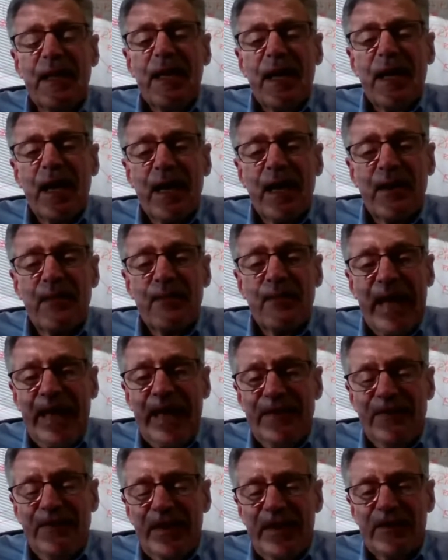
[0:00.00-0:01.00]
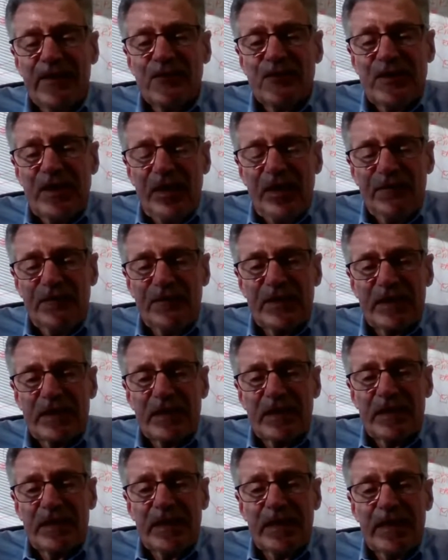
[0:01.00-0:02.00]
And they're
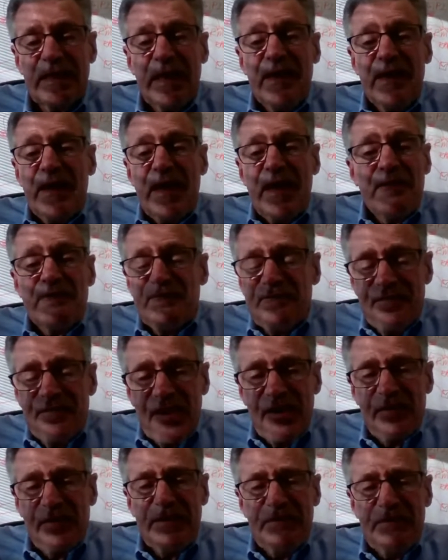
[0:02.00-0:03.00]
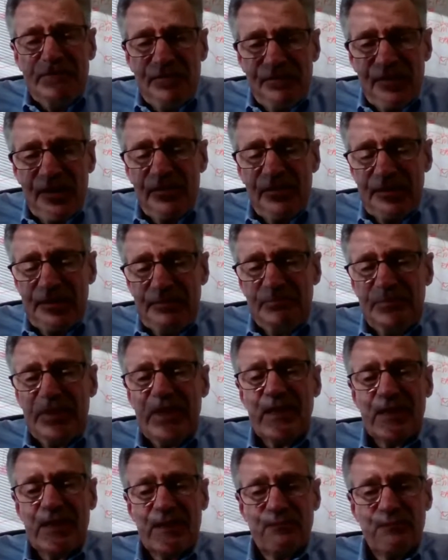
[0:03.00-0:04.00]
definitely very, very big
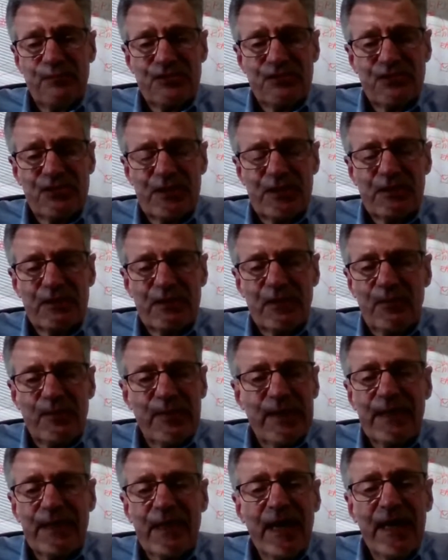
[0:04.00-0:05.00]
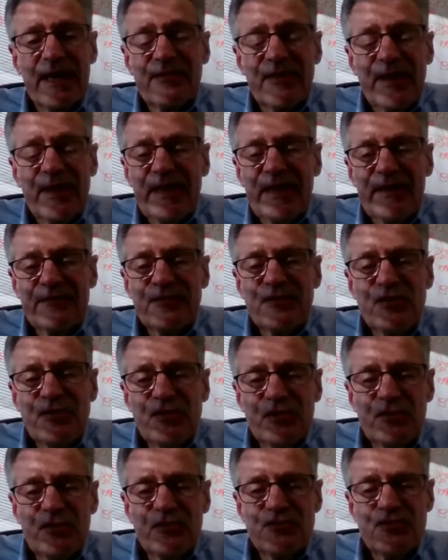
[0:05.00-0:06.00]
in Brazil. Oh my God, they have
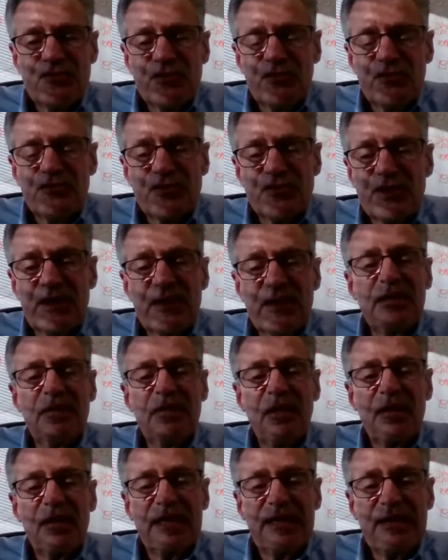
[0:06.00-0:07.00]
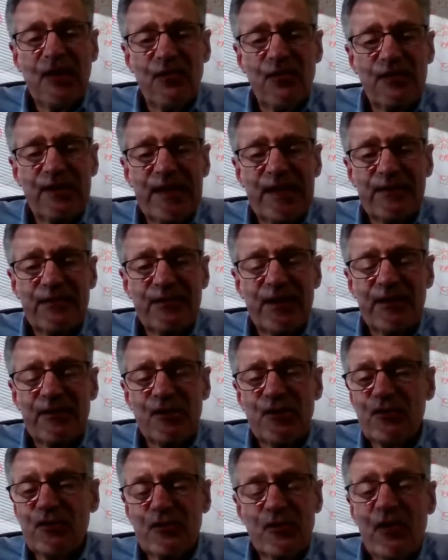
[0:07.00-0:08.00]
huge key logging going out there,
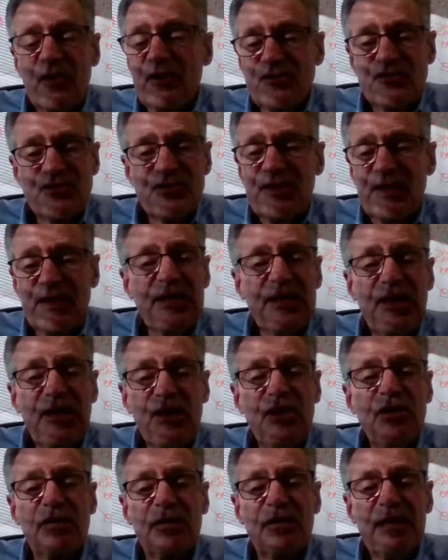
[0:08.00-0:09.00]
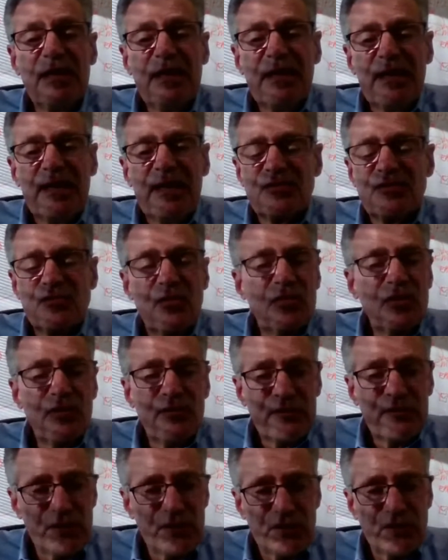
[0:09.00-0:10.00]
larger than here. It's all over
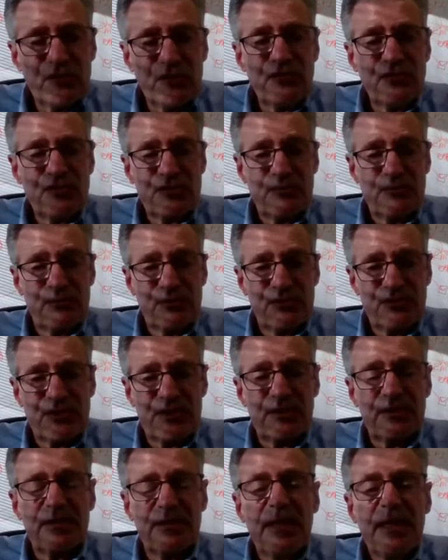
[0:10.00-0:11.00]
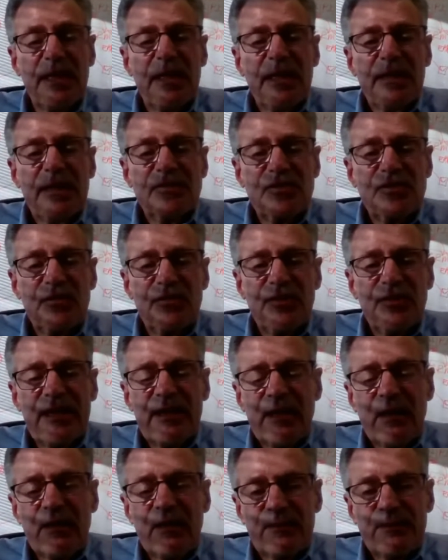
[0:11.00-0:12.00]
the news in Brazil. So they
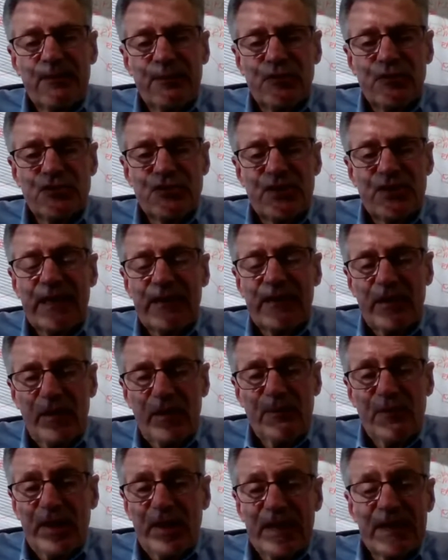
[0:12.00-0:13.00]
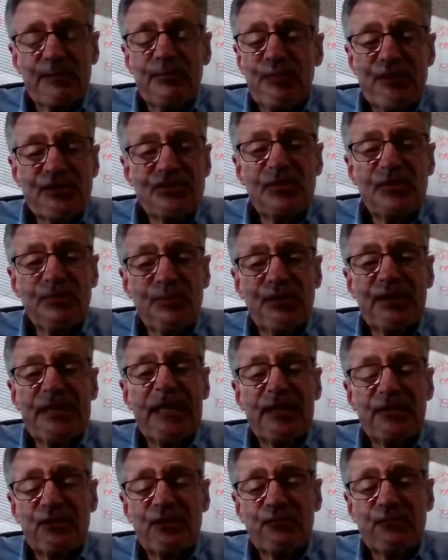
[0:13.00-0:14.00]
are pushing out our product, plus they're putting out
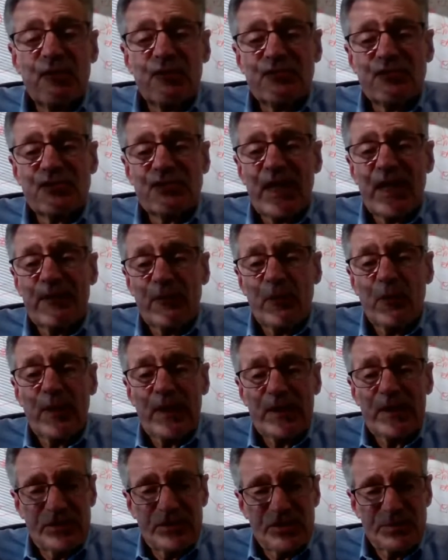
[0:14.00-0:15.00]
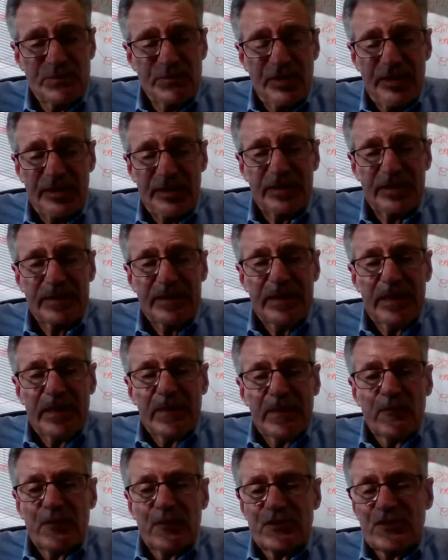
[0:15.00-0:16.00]
their own cyber wellness product,
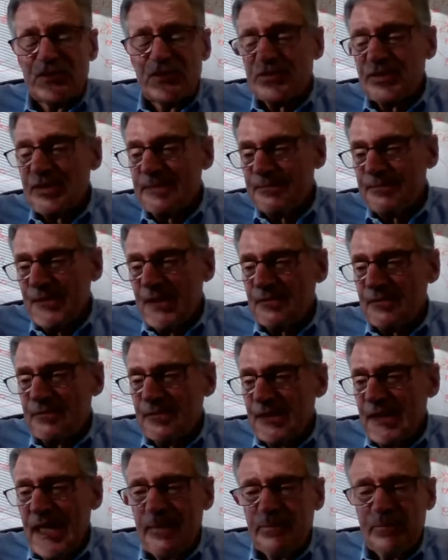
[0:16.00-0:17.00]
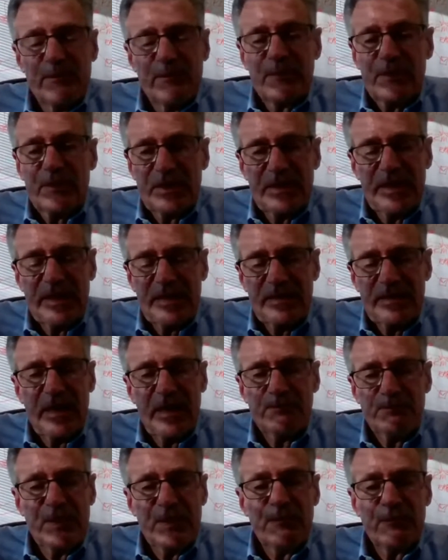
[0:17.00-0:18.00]
which is a capability that
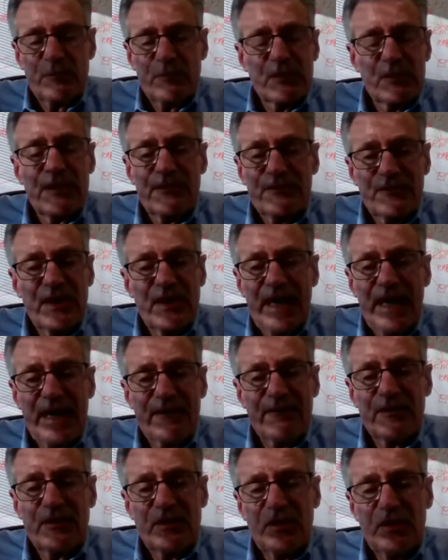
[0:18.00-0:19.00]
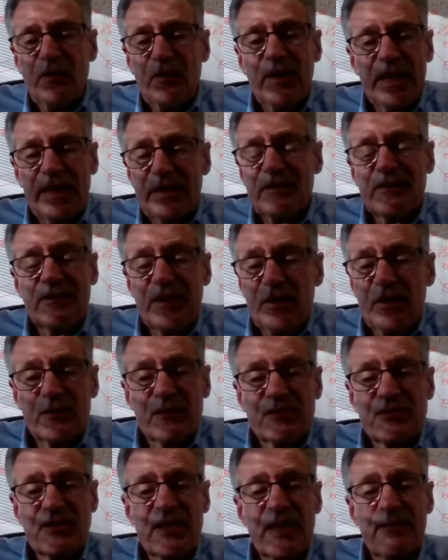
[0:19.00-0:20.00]
people would love to have and know how to deal with
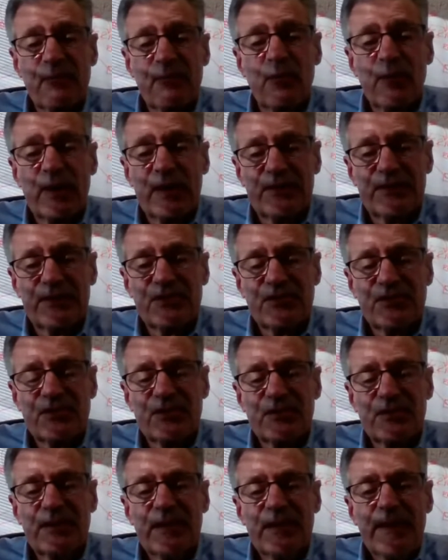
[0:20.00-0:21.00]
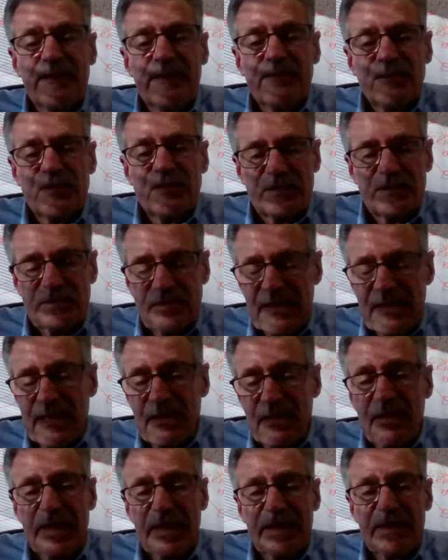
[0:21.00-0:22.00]
cyber wellness to get
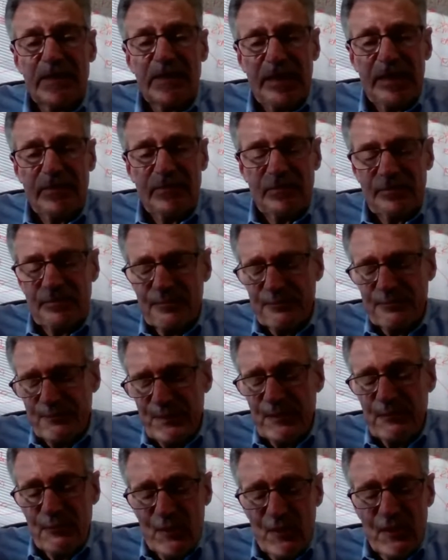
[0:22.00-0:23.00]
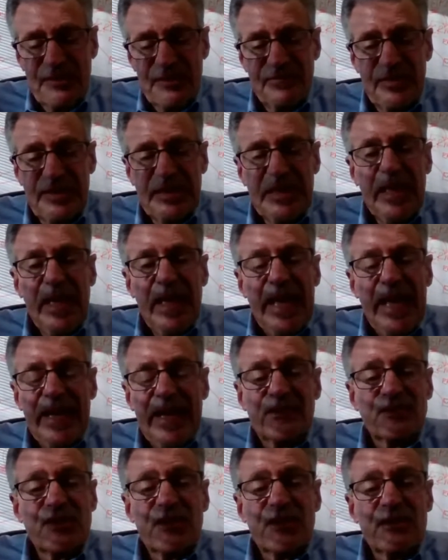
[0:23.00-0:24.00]
on and be part of it. And
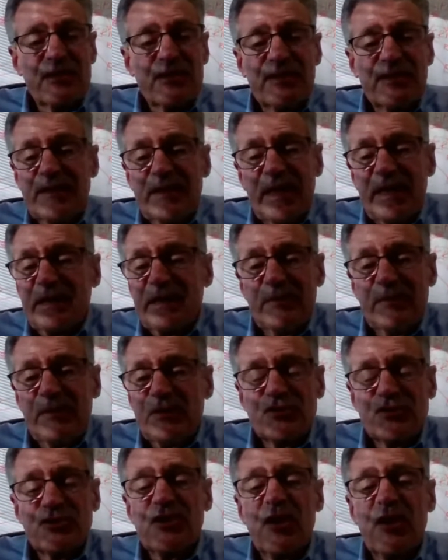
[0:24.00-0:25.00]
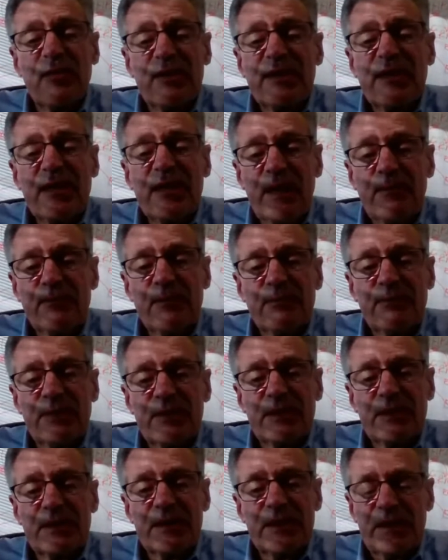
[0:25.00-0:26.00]
they're going to be showing the
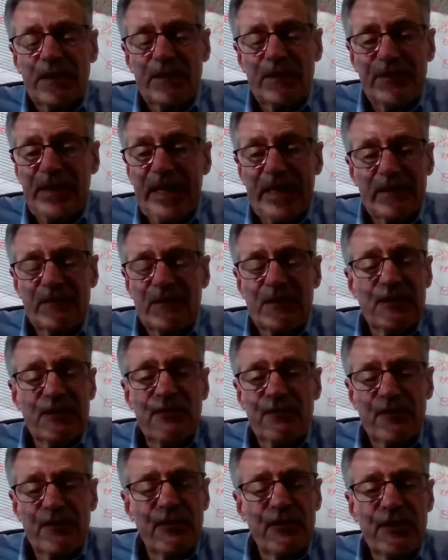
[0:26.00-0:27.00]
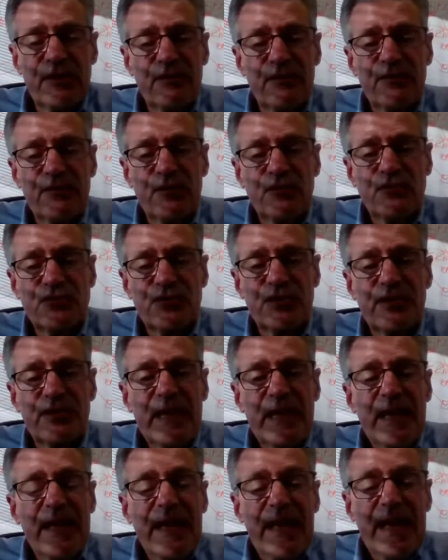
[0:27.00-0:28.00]
capability of that in the very near future.
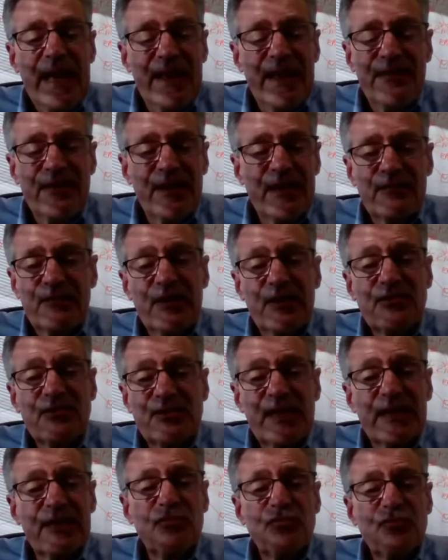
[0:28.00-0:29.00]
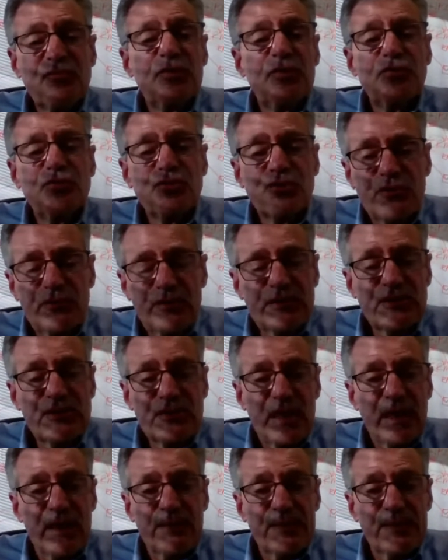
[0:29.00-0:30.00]
And they're selling it to an insurance
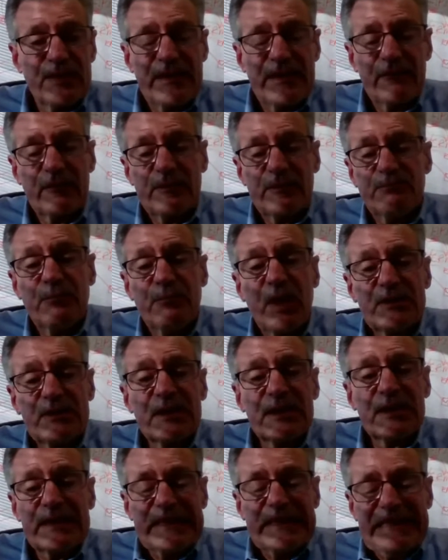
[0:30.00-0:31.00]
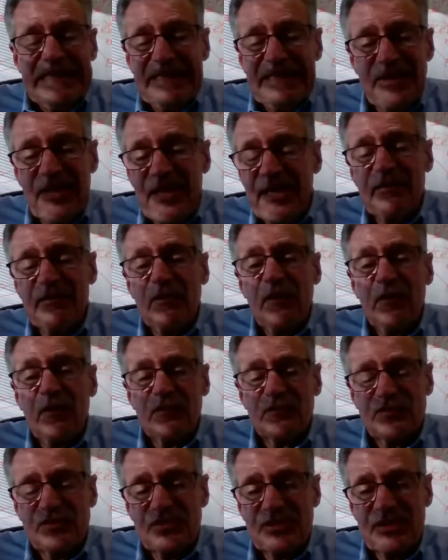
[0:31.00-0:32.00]
company that would bundle it in their own
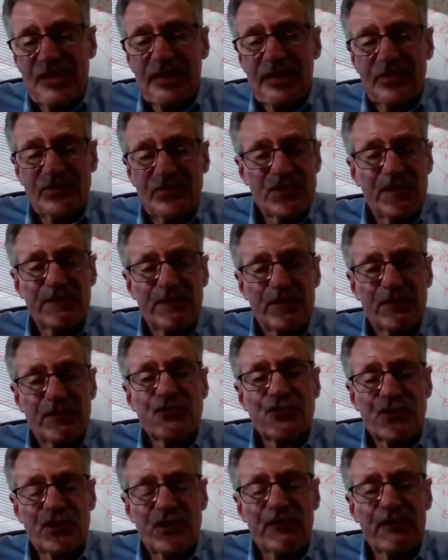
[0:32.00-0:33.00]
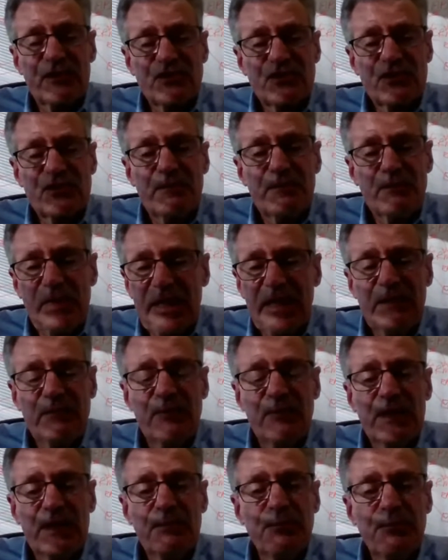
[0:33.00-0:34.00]
sales of the insurance to many,
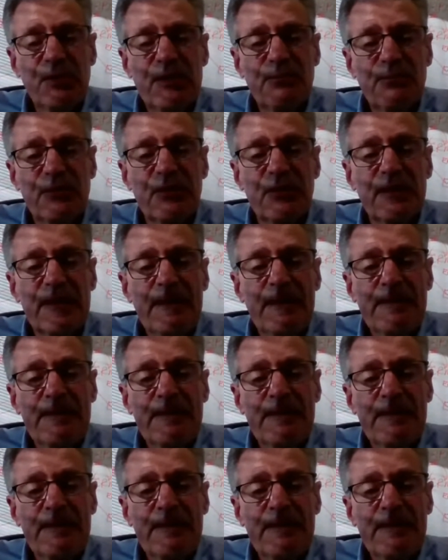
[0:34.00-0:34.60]
many people.